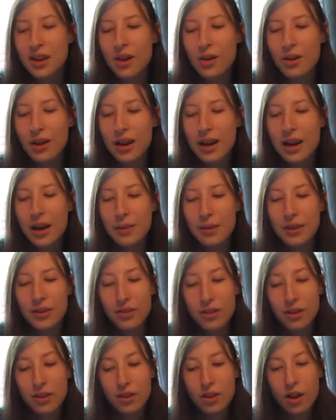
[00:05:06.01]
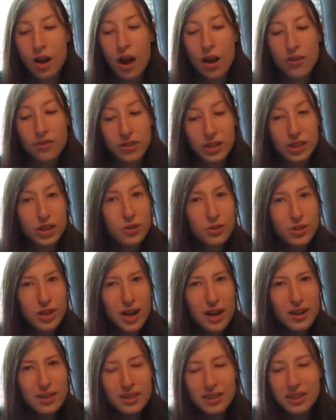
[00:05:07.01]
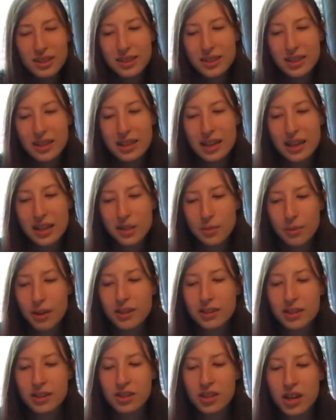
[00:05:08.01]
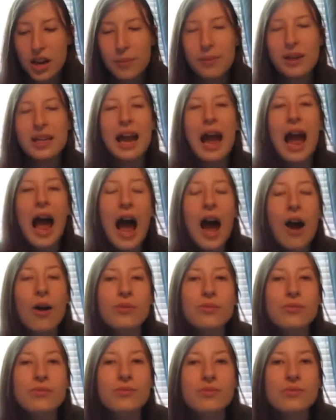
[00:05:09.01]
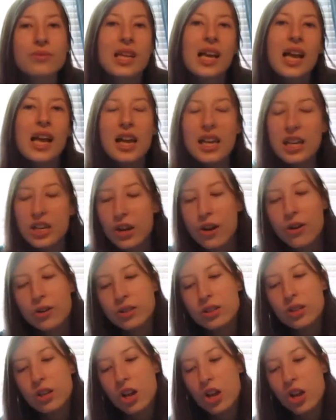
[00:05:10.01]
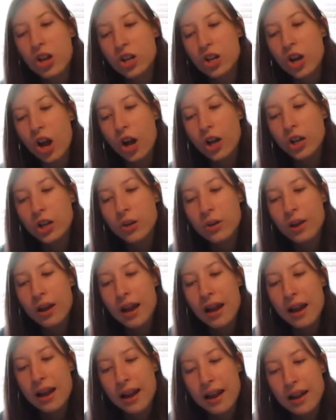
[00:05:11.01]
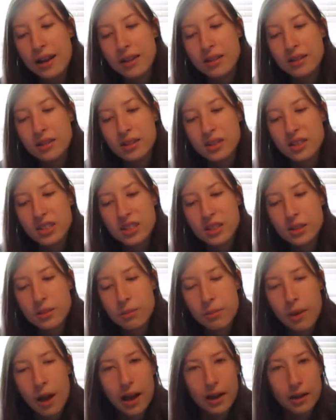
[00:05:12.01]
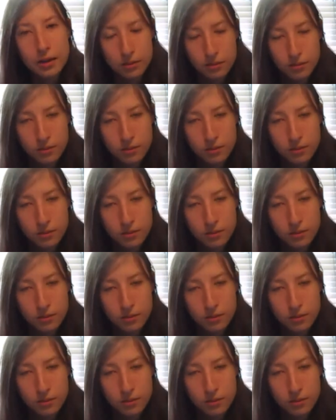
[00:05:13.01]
Okay, and I'm like, "On video chat?" He's like, "Yes, message." And I'm like, "How?" He goes, "Call you and smile."